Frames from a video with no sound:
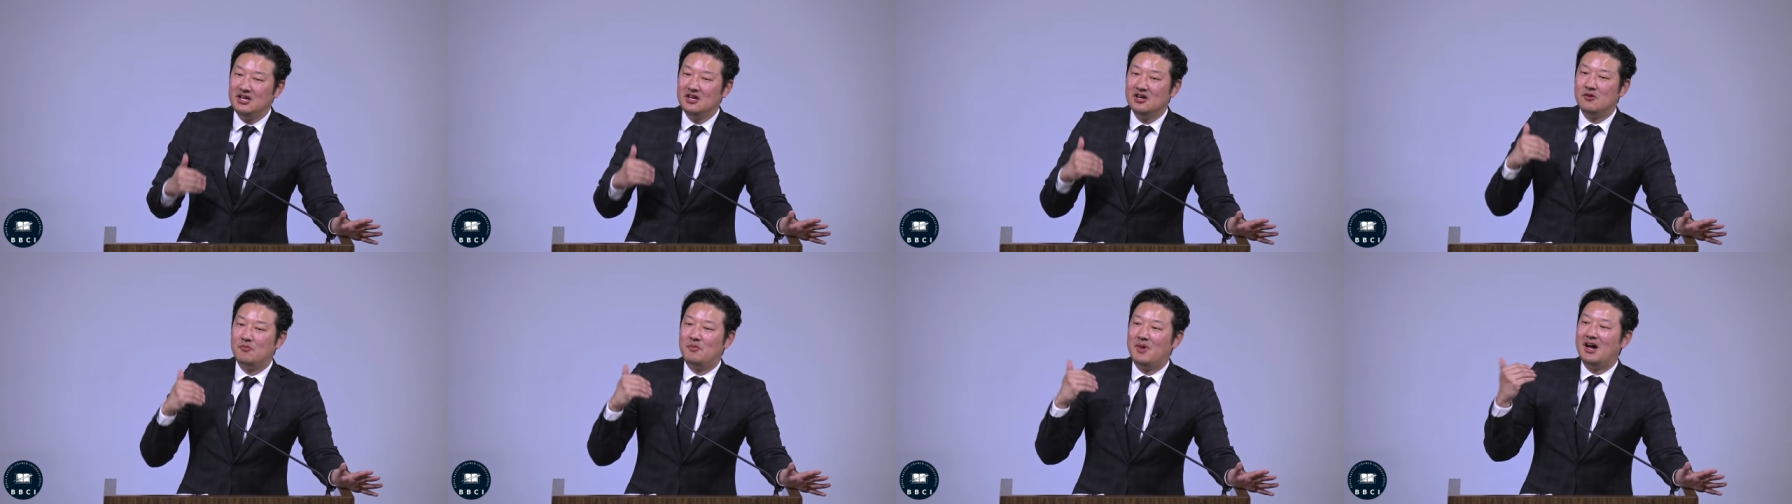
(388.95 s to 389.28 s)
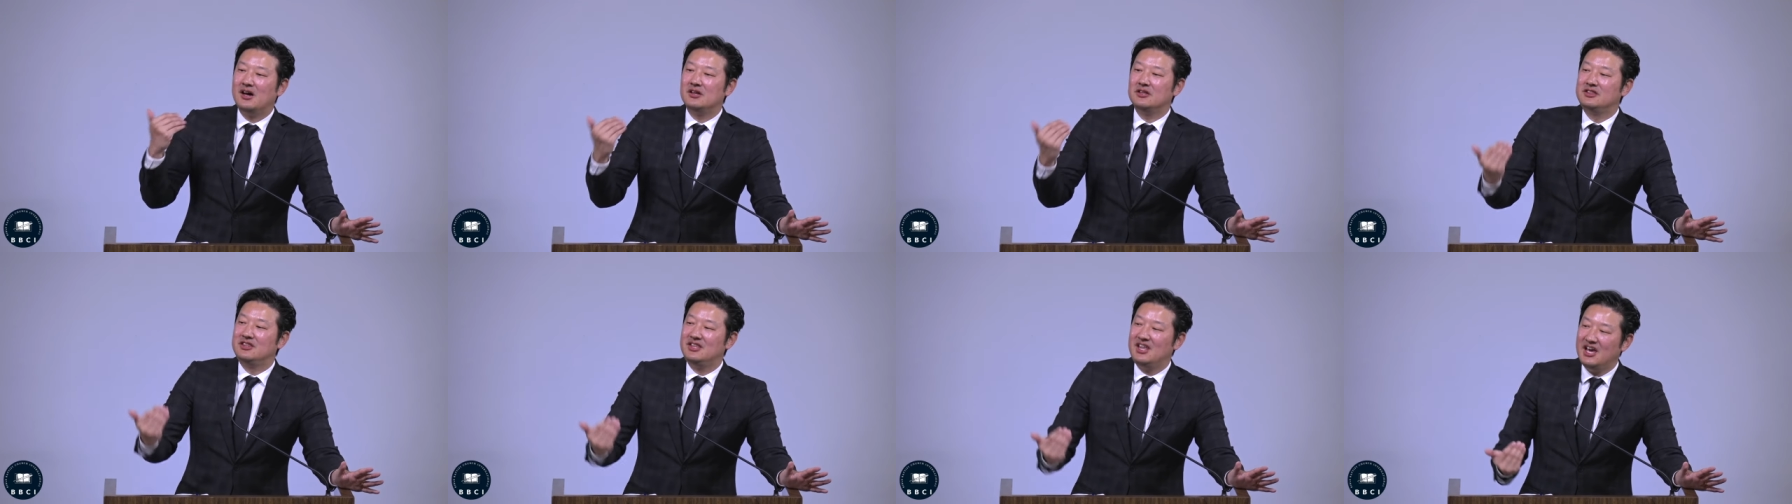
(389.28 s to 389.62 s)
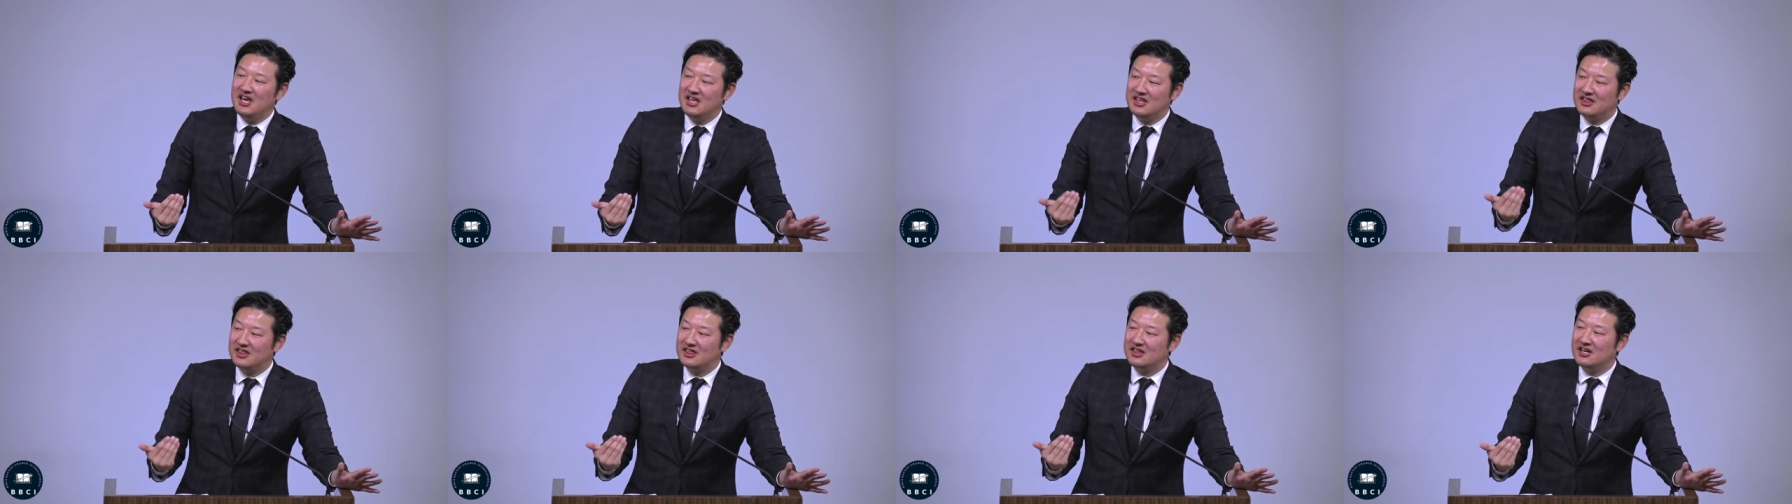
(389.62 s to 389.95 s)
about
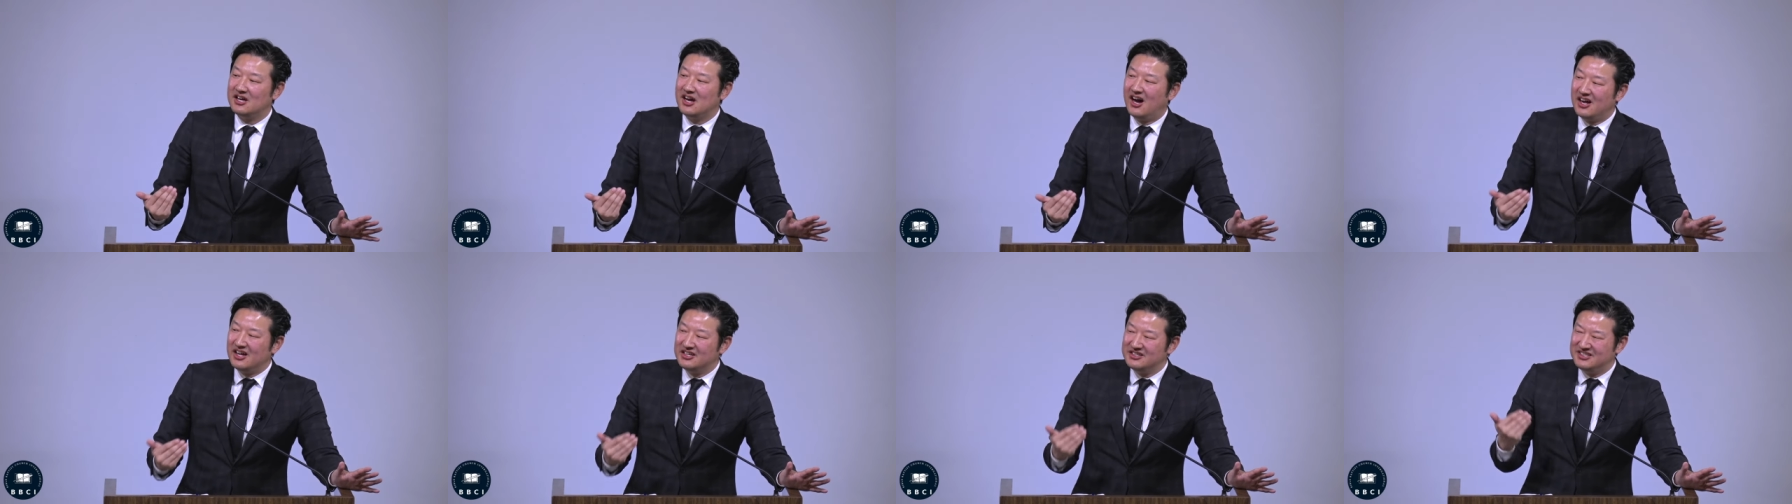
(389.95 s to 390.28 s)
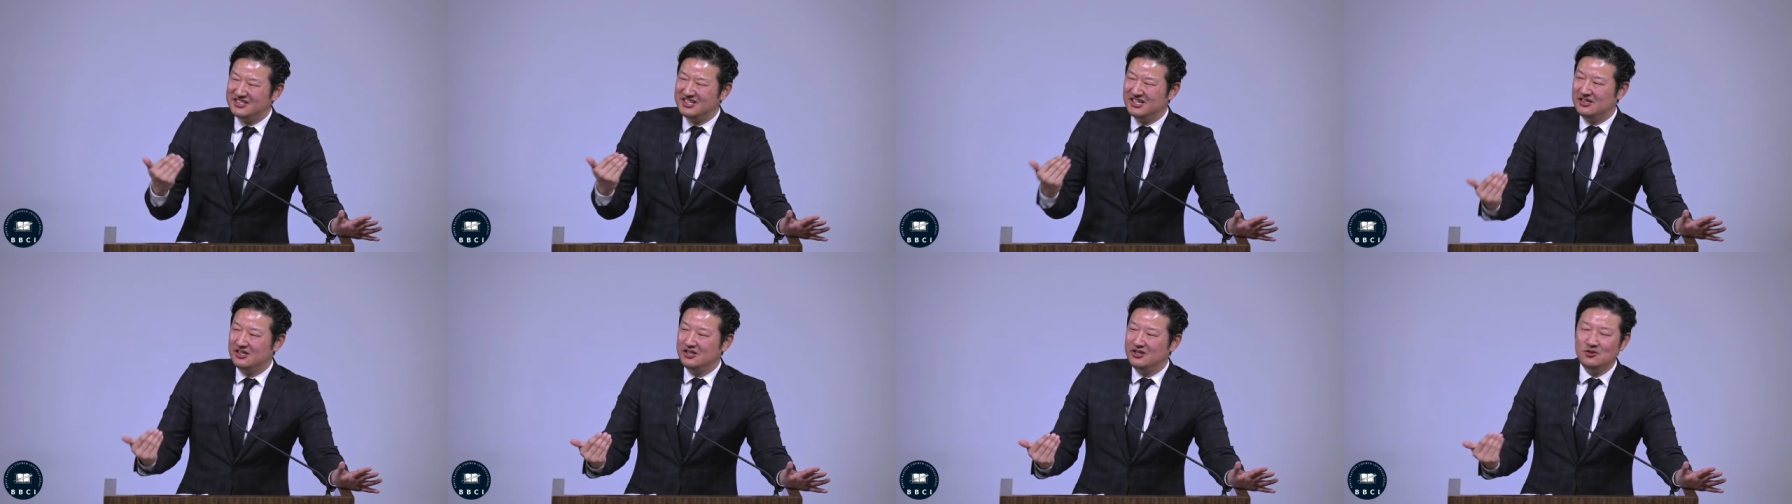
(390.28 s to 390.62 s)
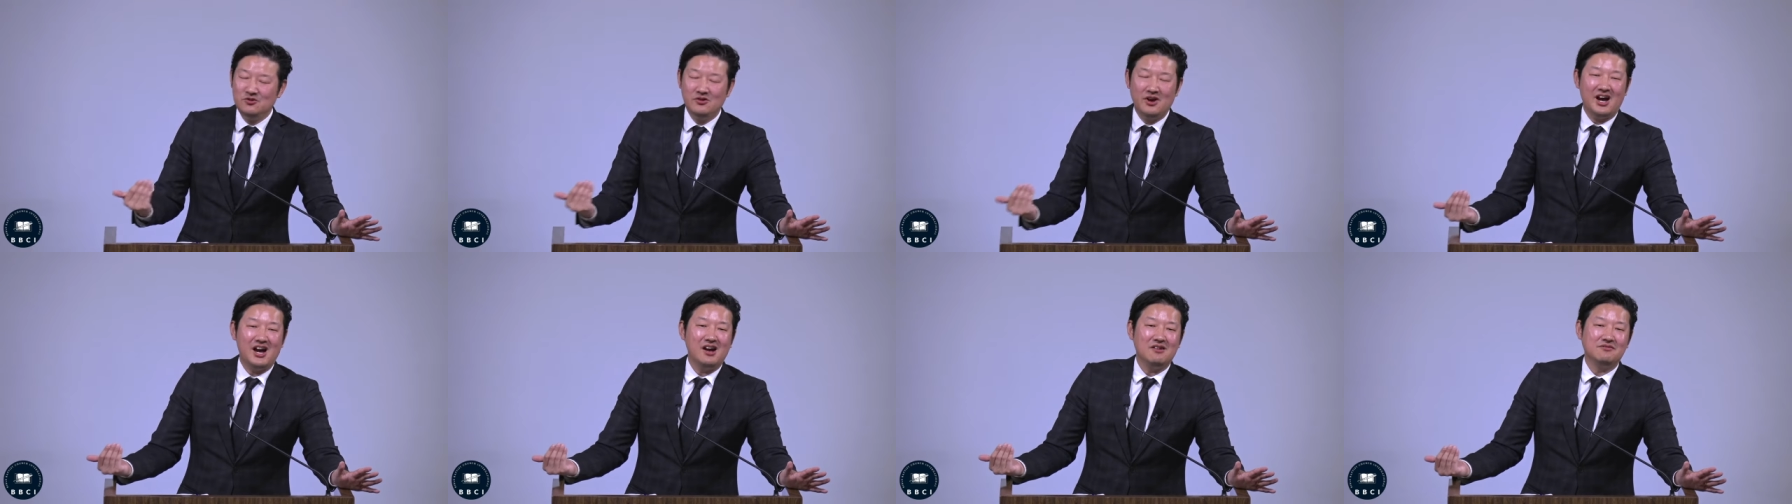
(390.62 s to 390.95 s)
death constantly? You
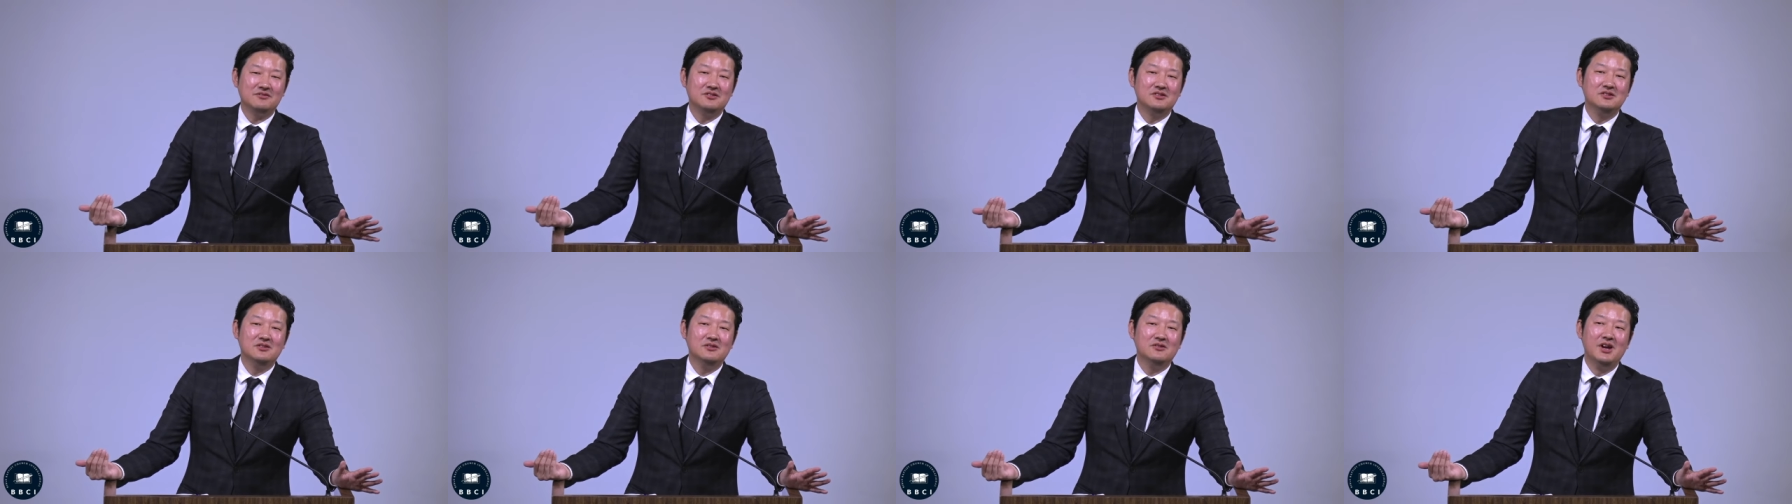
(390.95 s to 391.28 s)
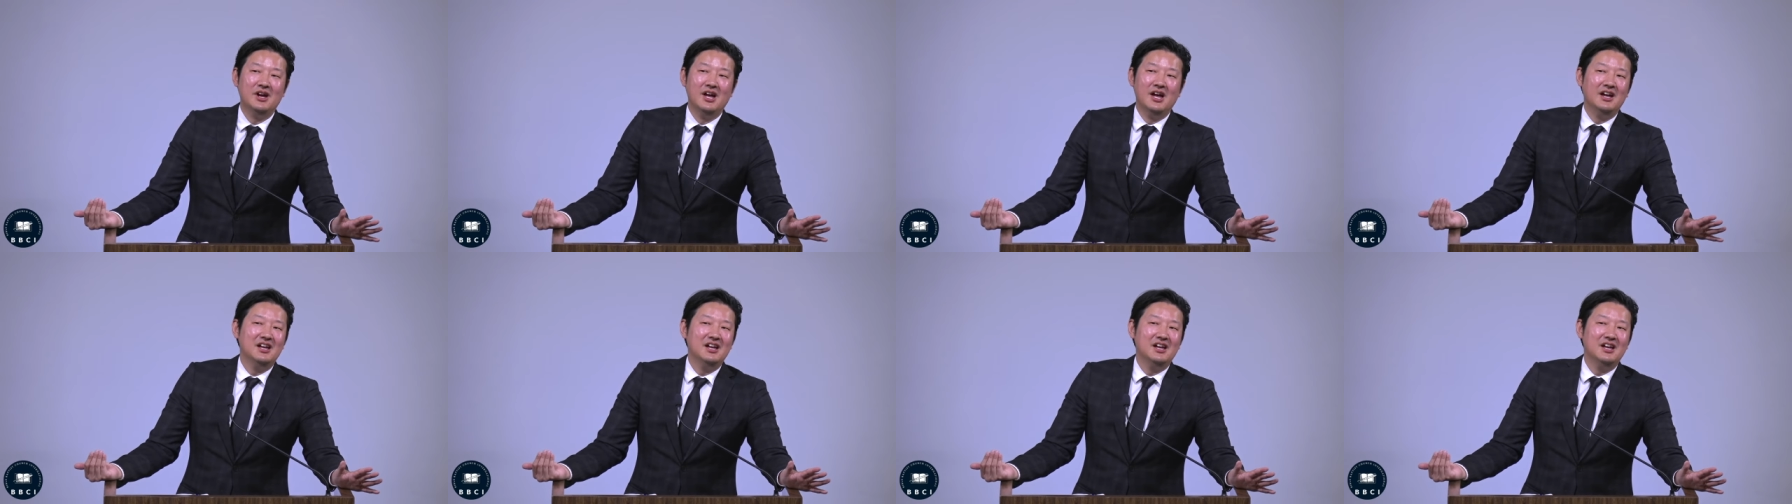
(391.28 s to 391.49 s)
have to.